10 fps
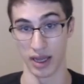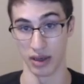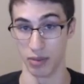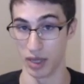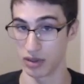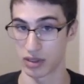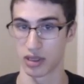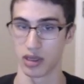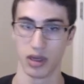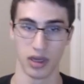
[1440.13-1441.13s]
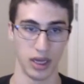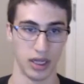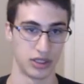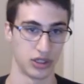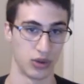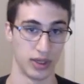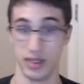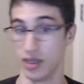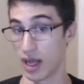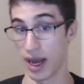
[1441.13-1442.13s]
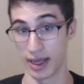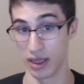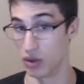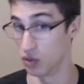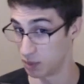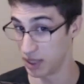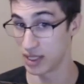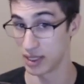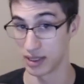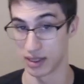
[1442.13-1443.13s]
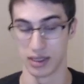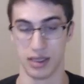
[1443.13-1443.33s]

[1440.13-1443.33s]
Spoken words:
the belt. And so until I get those pieces,